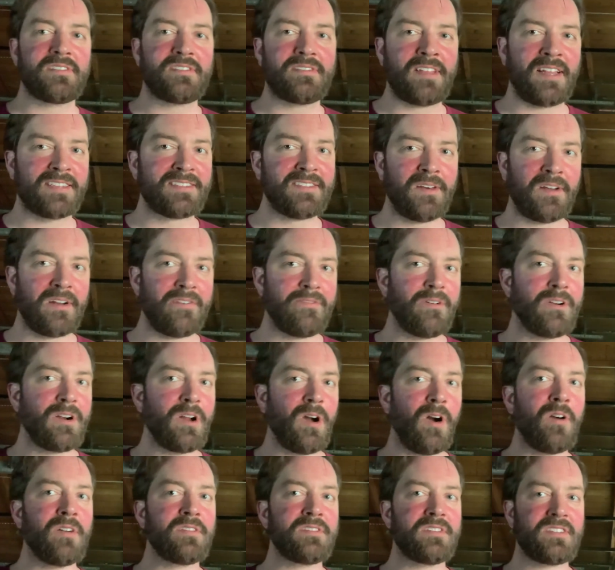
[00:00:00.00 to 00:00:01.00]
that's not a very
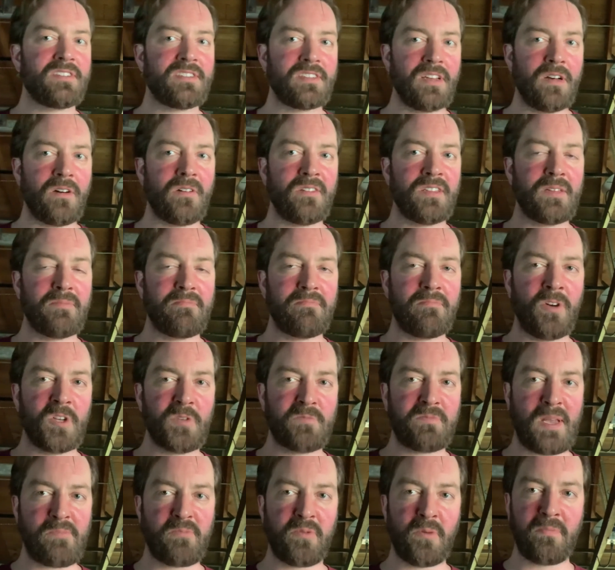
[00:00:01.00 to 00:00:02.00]
hard sell, that most
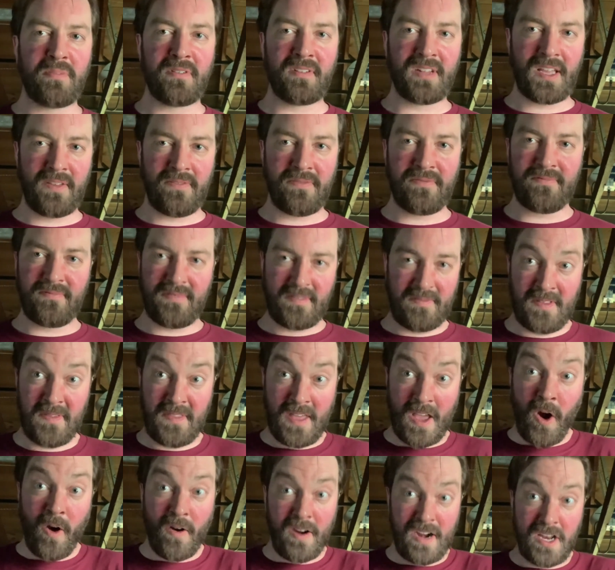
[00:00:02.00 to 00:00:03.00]
people believe, they
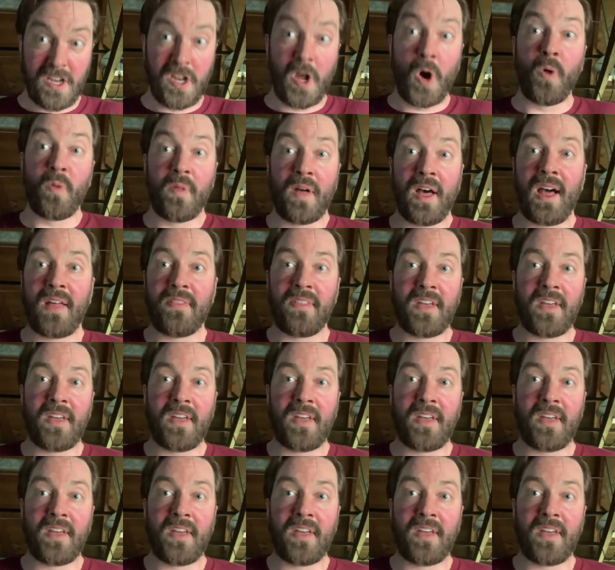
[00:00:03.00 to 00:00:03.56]
already know that.